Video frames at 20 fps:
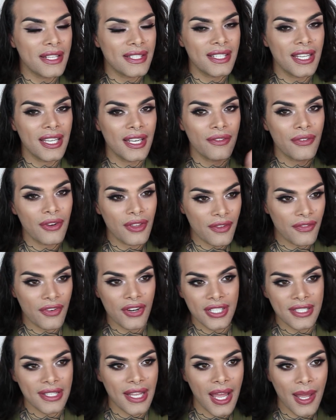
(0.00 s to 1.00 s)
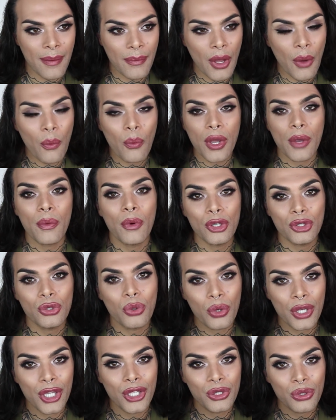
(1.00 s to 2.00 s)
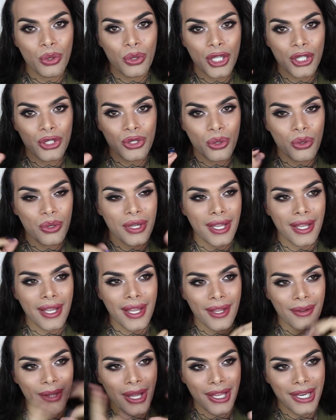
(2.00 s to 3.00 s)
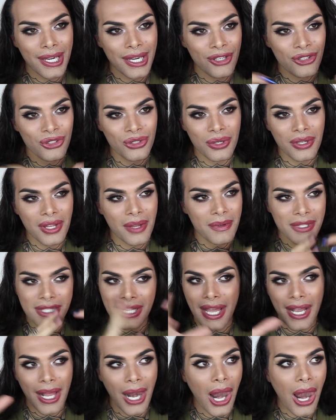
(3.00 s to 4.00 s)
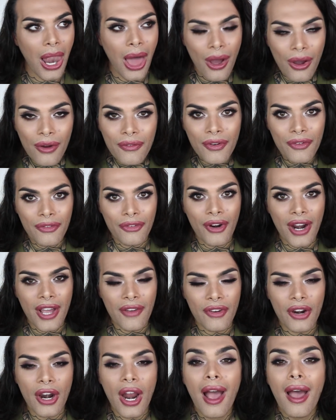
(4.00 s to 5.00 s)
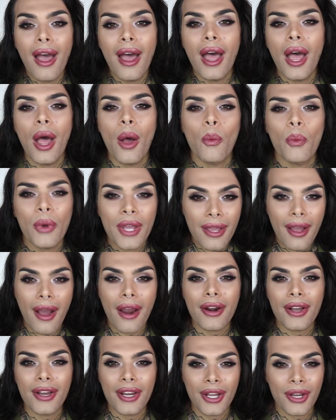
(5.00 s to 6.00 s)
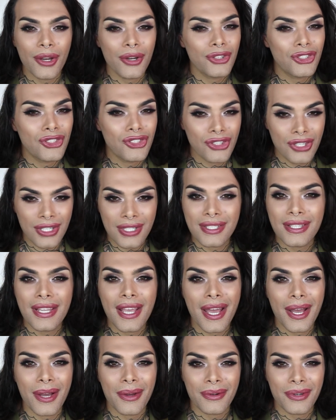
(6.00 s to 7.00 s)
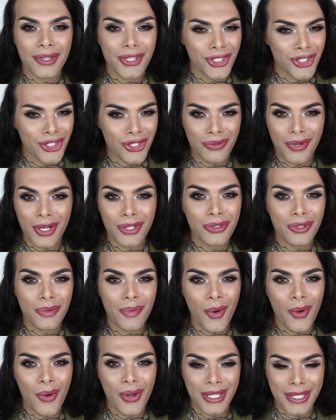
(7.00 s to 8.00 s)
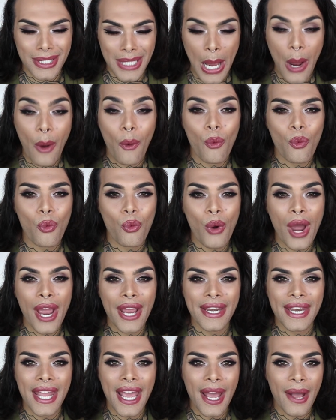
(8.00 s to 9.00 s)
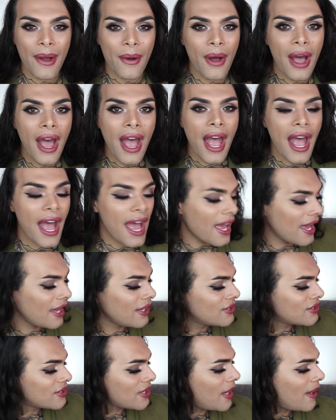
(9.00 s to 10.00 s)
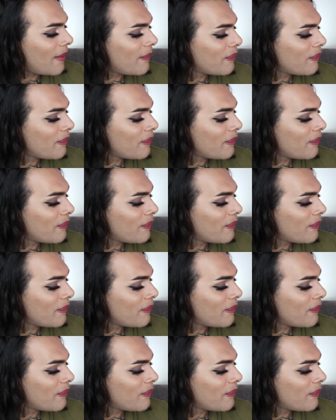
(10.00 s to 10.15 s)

have seen from the first time, we were talking an intro that was like long for forever. We are gonna go just down straight to the point right now and